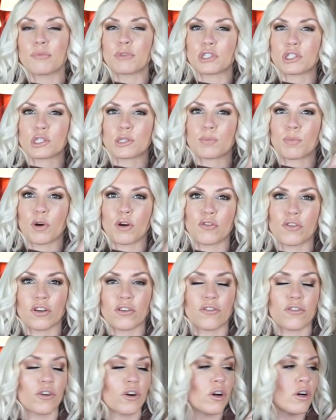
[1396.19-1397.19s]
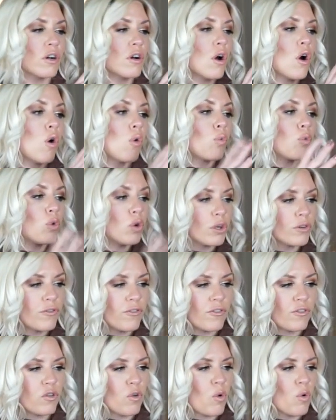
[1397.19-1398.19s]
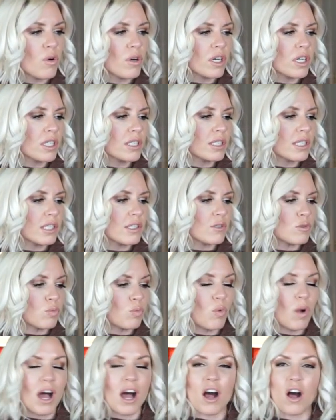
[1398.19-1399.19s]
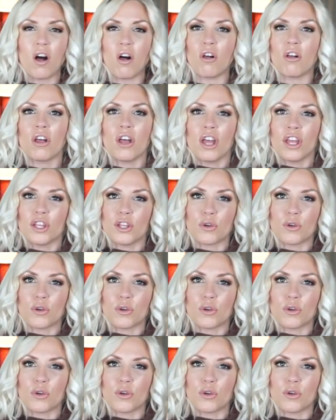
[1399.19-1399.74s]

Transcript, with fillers: This is perfect for wood floors as well.